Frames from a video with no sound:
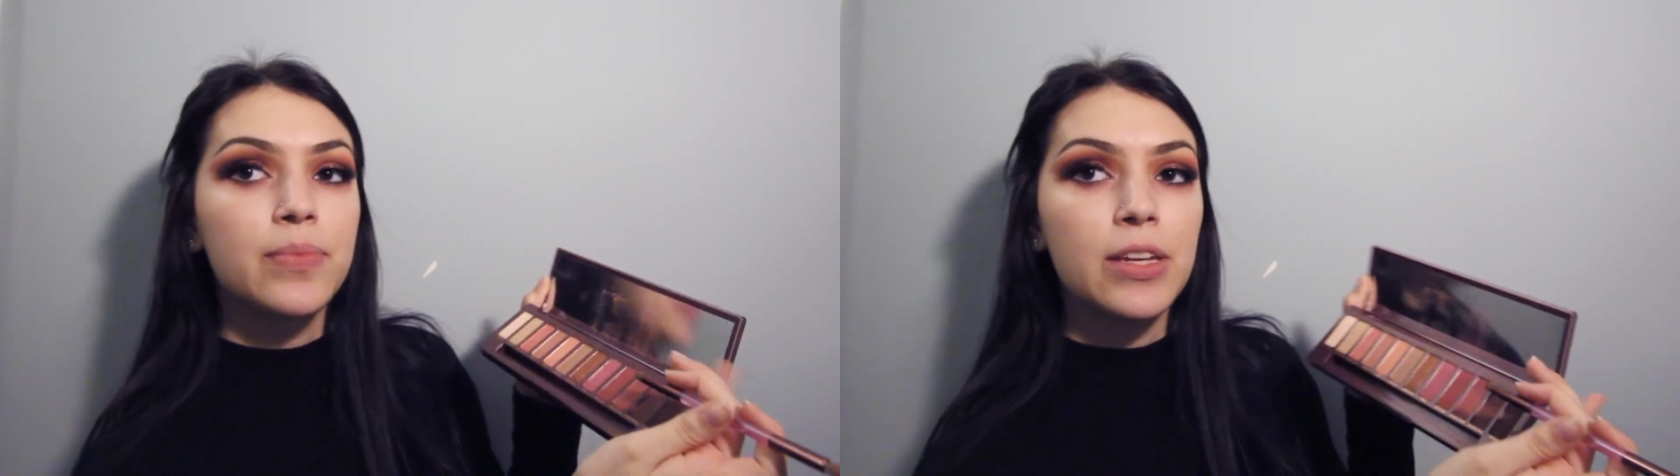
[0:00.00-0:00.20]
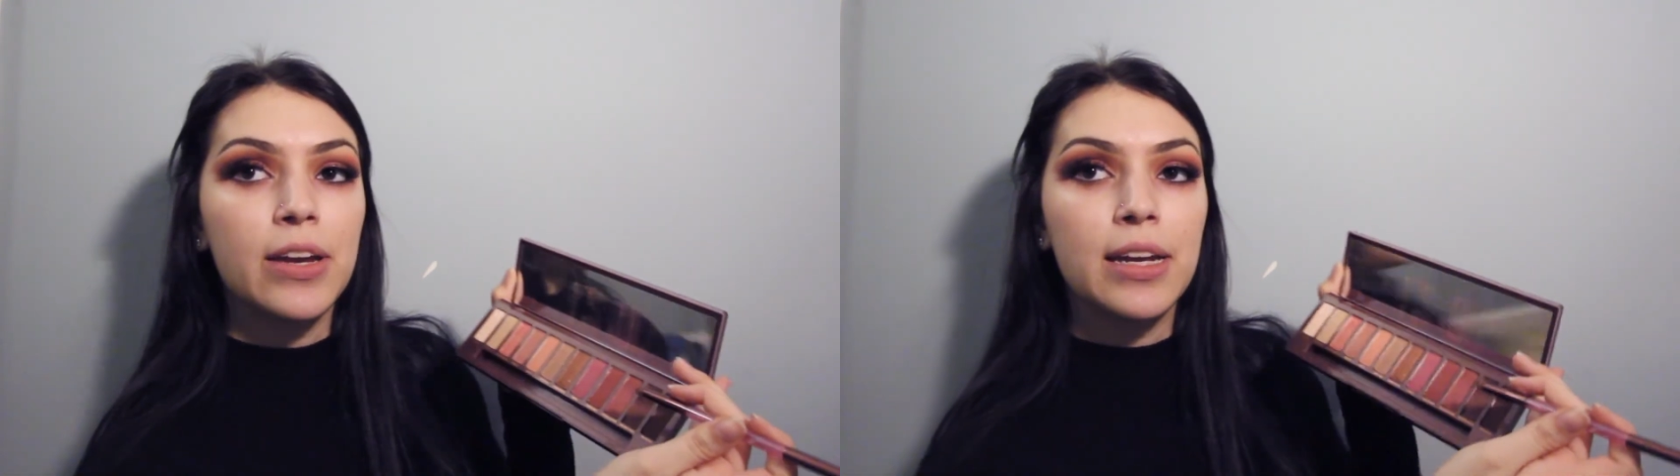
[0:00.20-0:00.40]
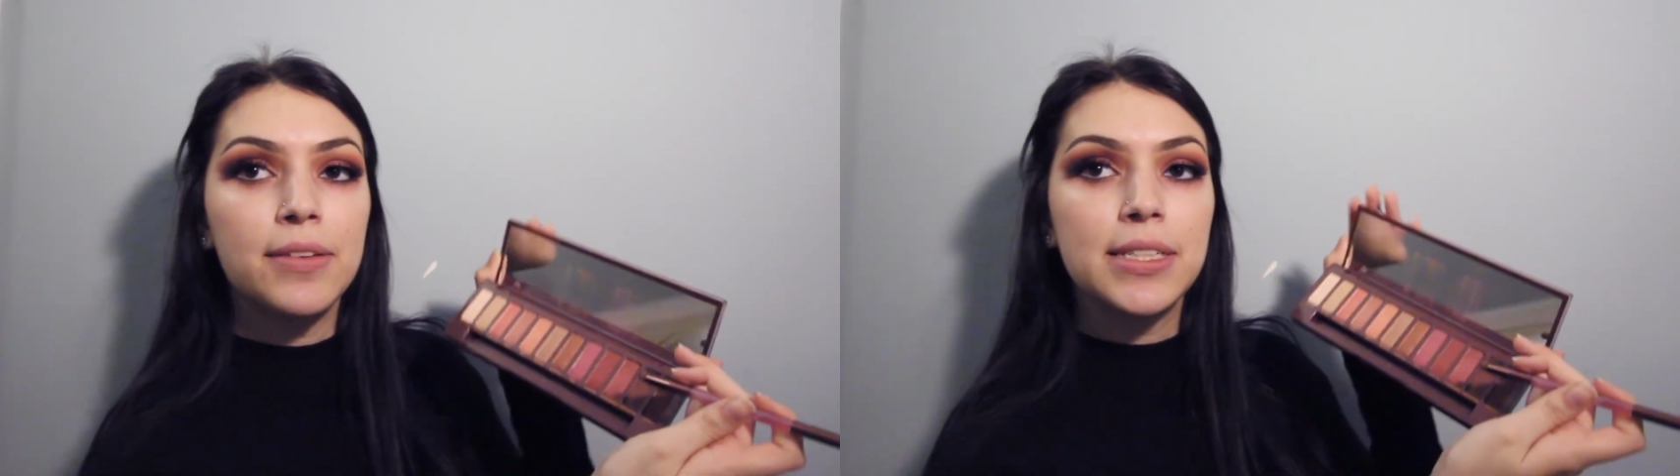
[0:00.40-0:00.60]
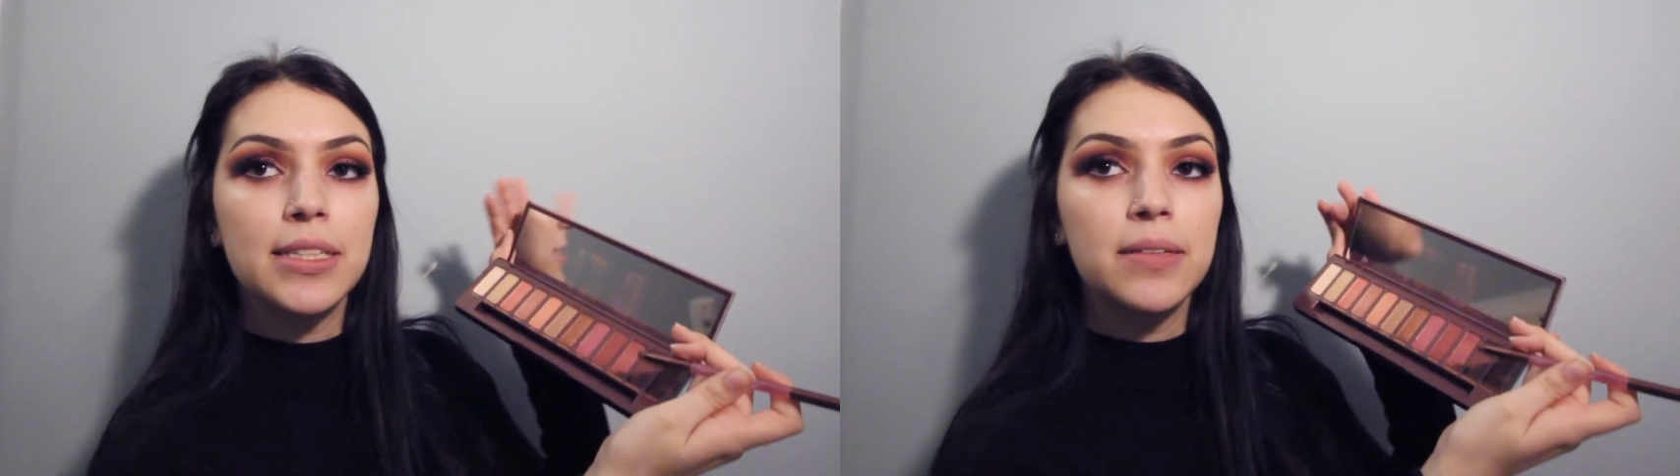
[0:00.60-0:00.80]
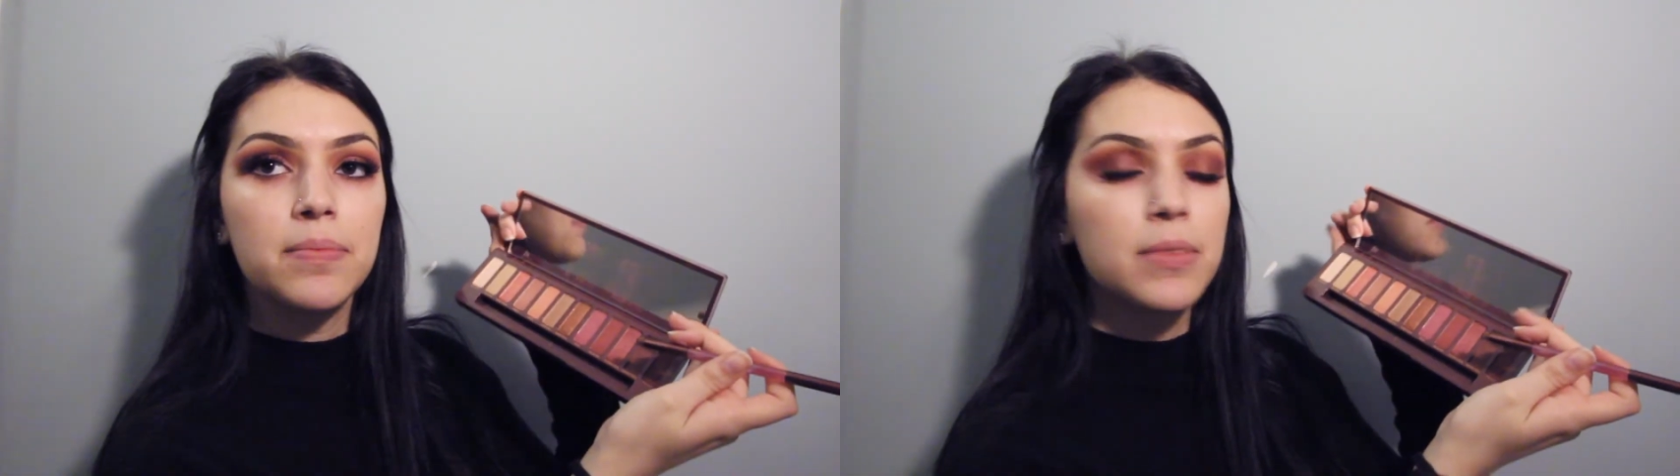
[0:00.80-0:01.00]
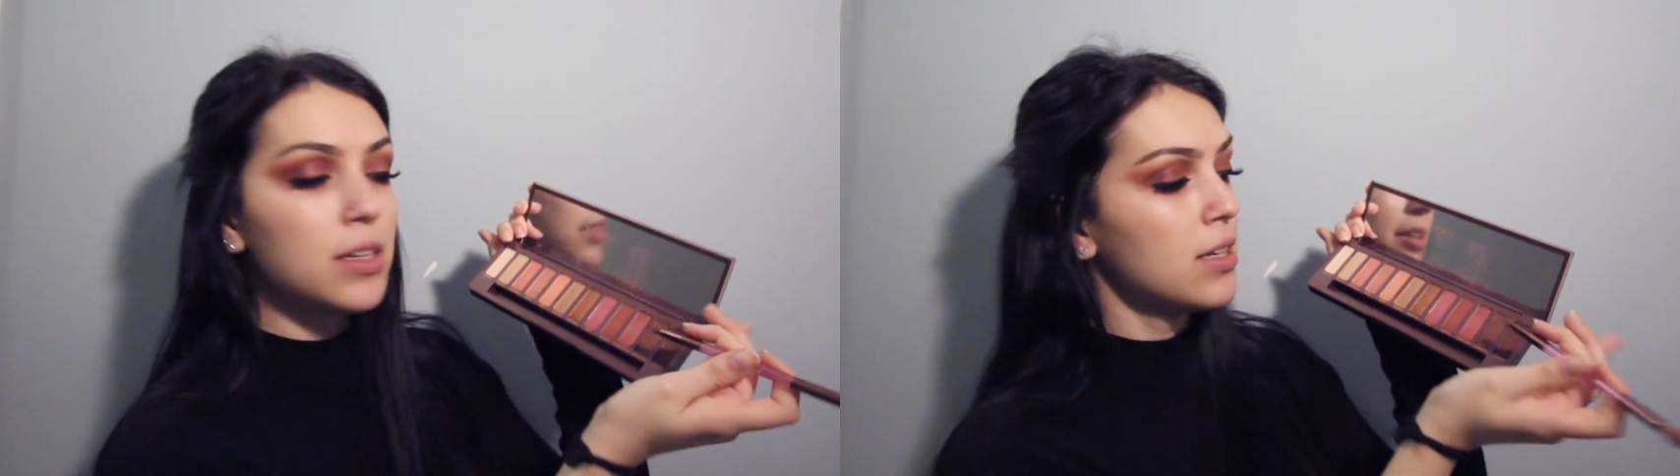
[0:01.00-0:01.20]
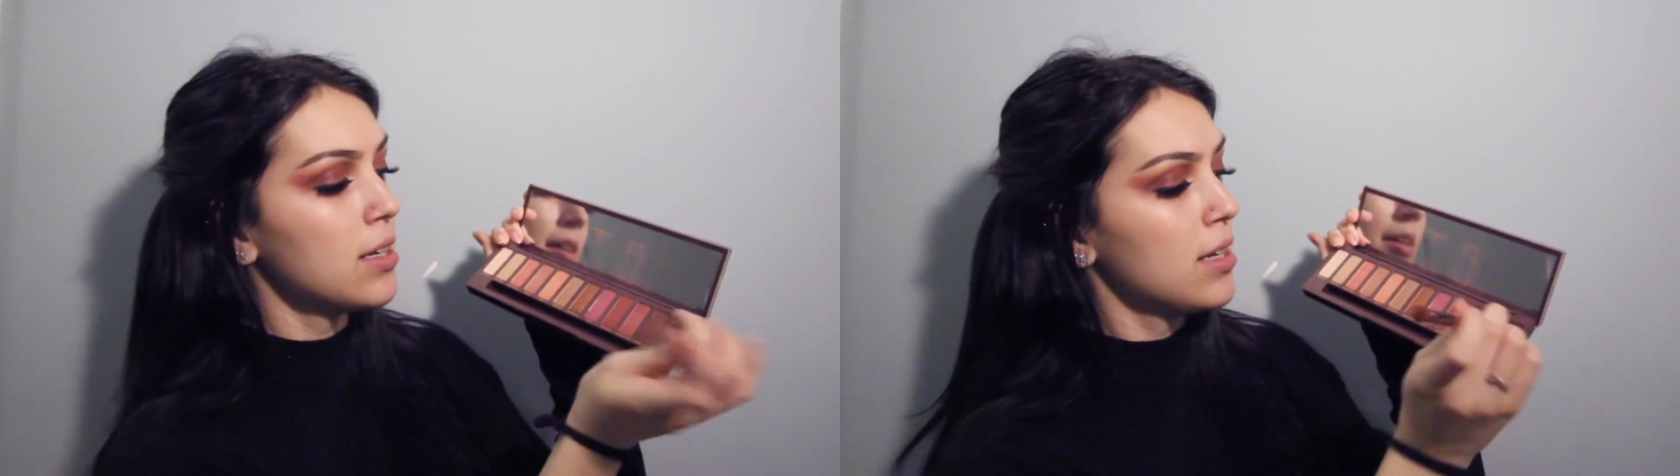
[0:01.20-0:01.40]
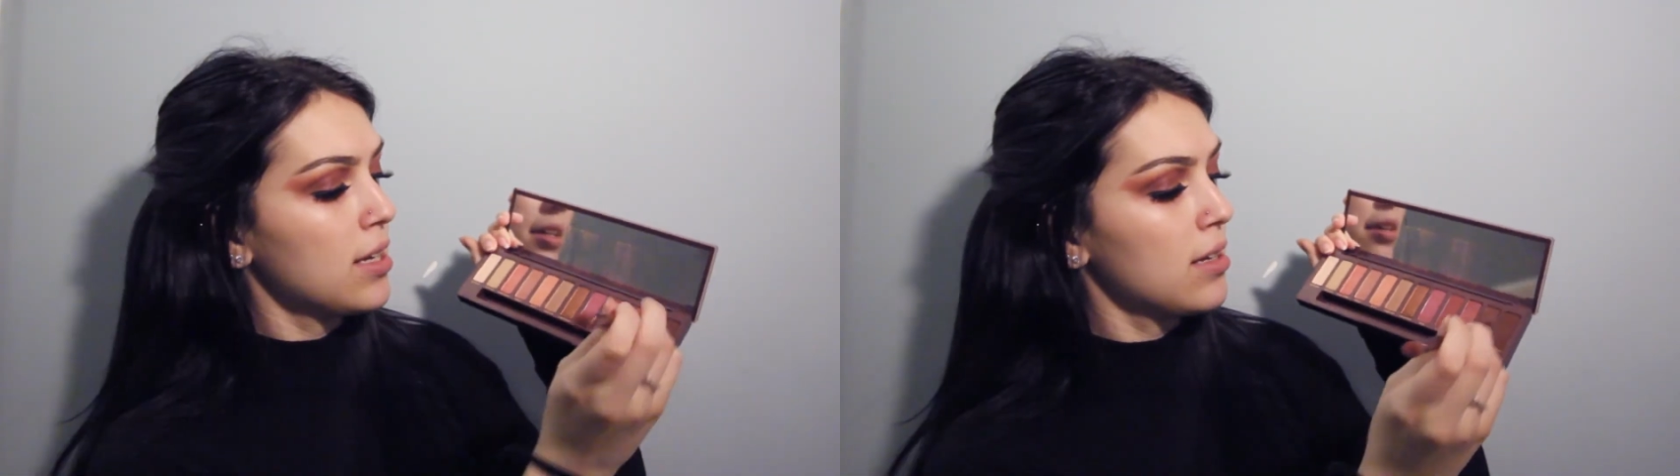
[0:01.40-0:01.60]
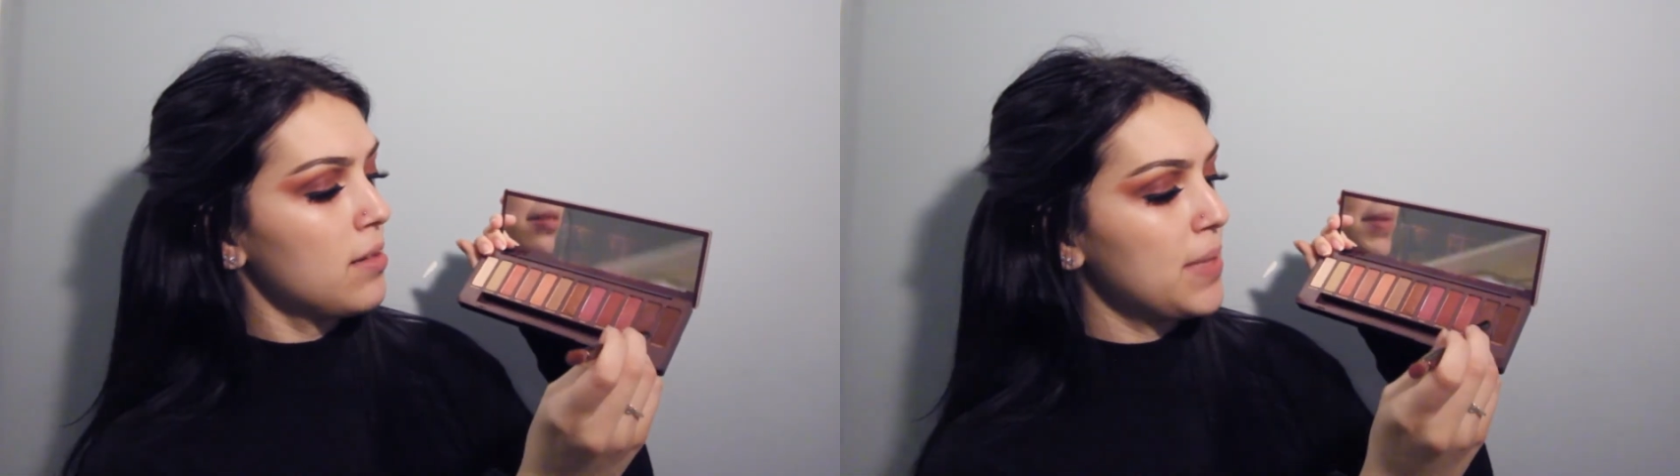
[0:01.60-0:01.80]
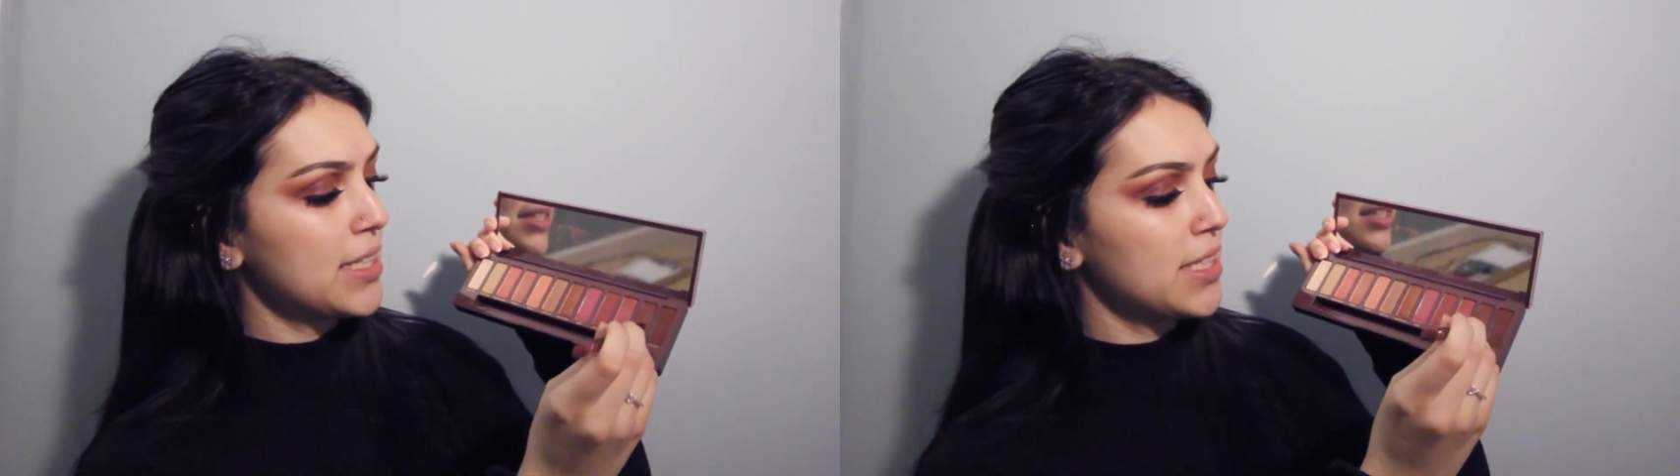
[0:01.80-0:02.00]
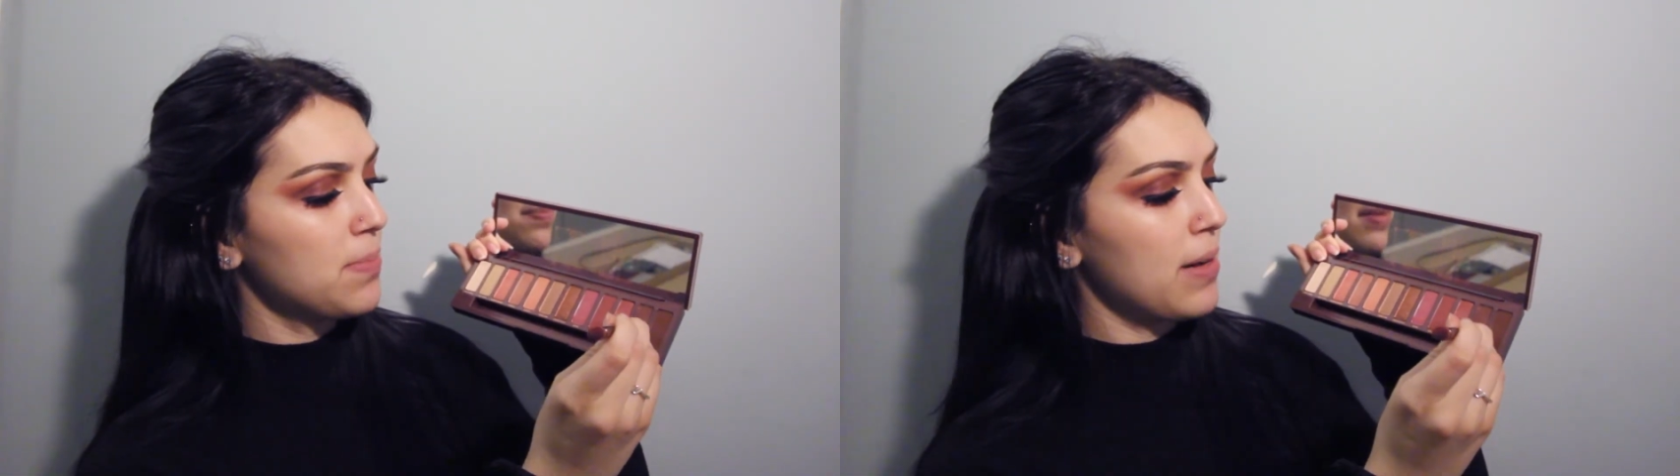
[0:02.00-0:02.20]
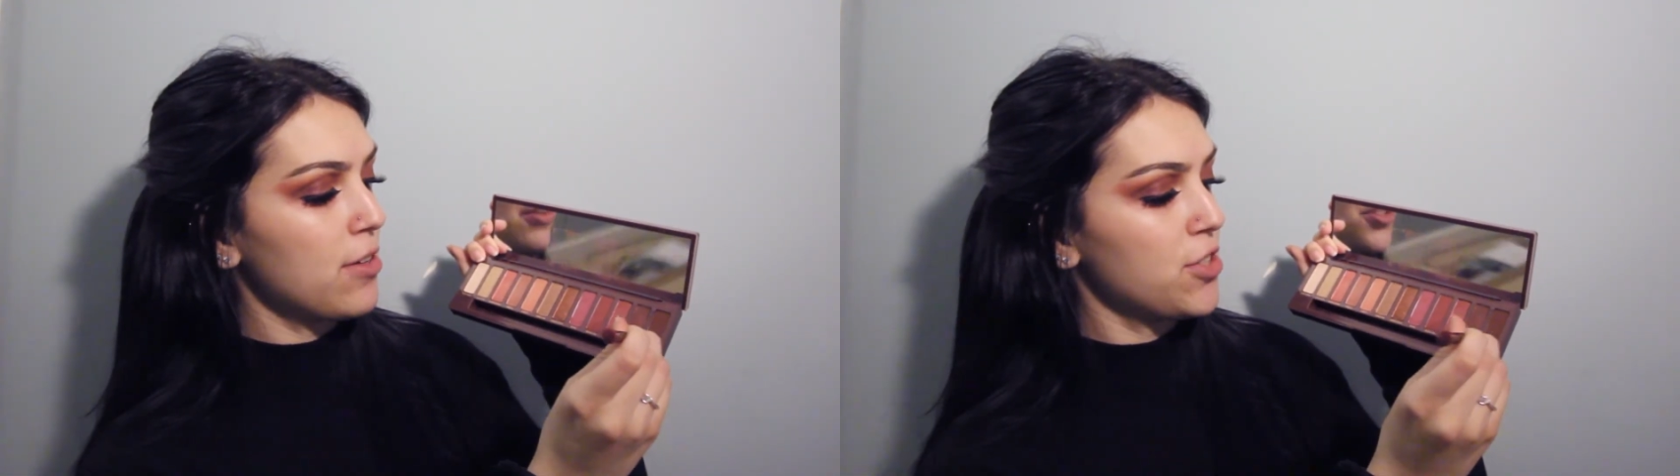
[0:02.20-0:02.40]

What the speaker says: You can't even see. And mix this brown